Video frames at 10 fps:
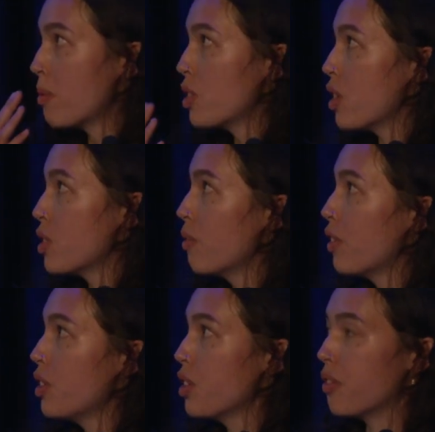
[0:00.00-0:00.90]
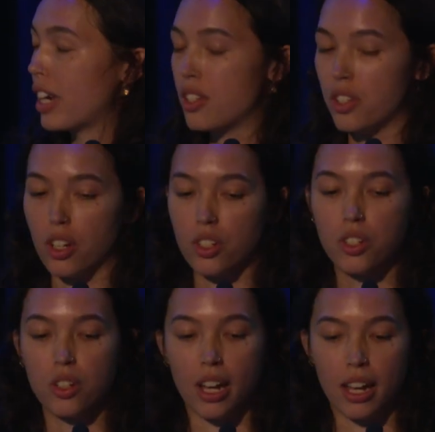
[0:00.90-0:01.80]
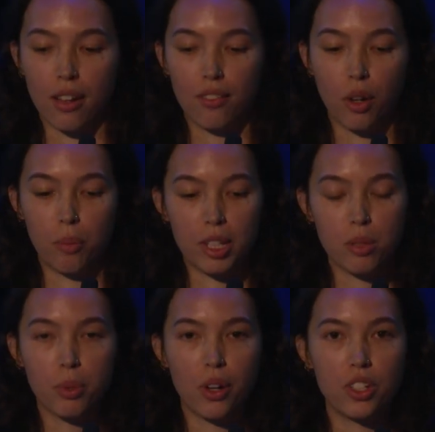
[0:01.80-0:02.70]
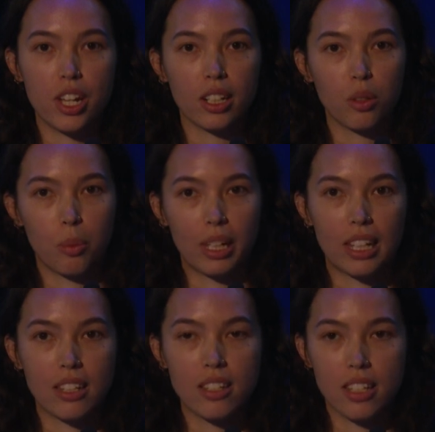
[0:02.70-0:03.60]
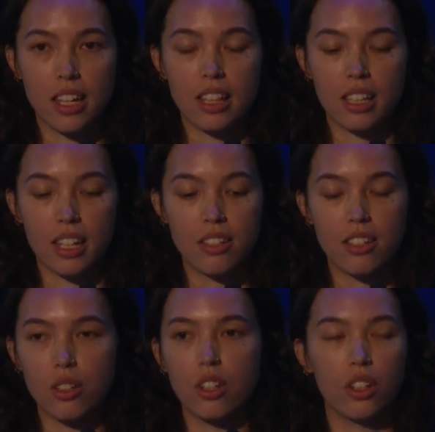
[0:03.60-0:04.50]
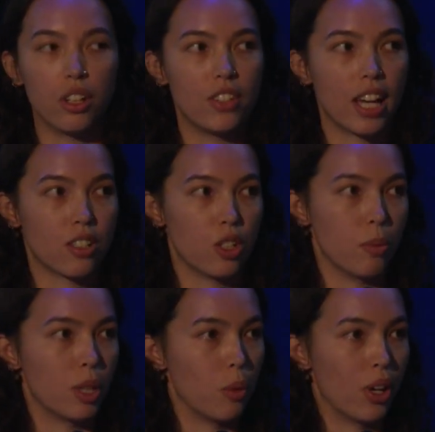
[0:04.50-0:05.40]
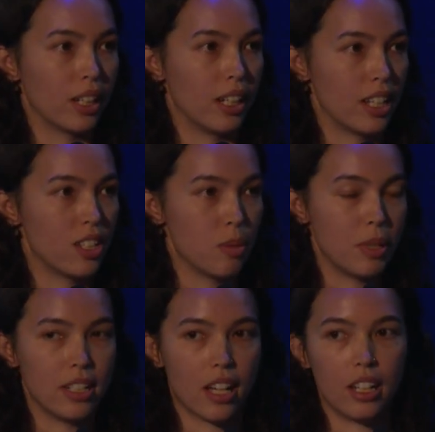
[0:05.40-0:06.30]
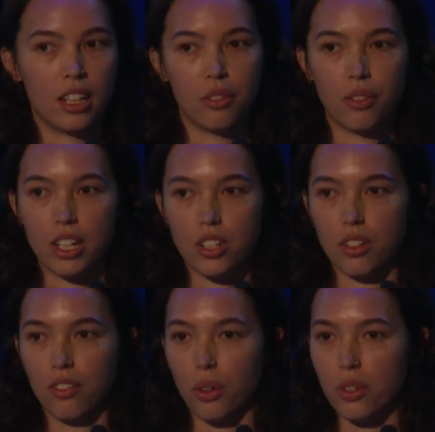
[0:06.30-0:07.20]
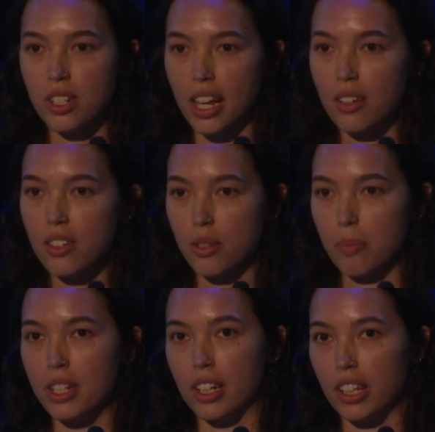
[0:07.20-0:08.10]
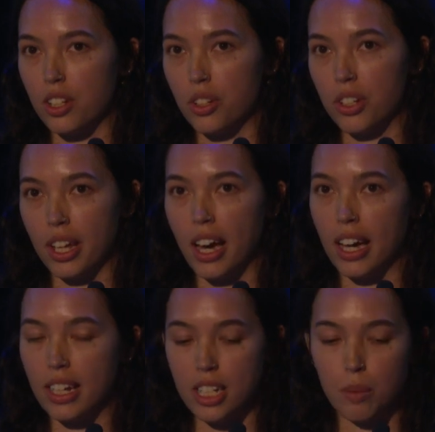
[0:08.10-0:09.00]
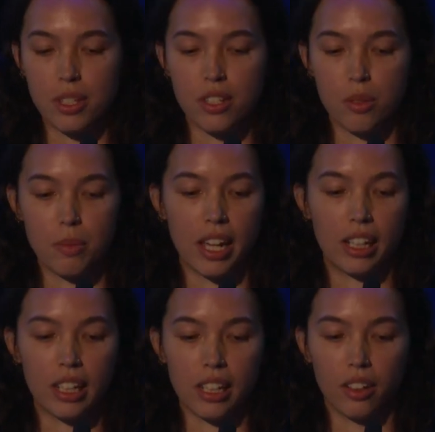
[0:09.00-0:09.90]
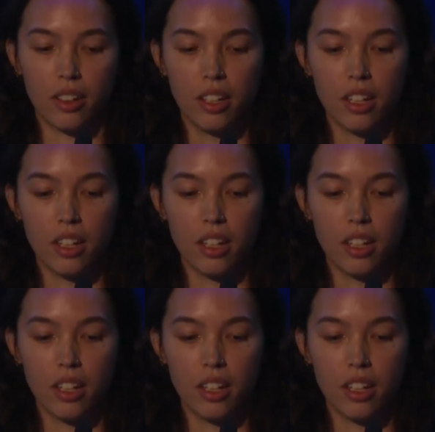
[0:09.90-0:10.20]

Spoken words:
So some future research from this project, we can see that there's still a lot of taxonomic work that needs to be done in the region for snails, particularly due to the high endemicism down here.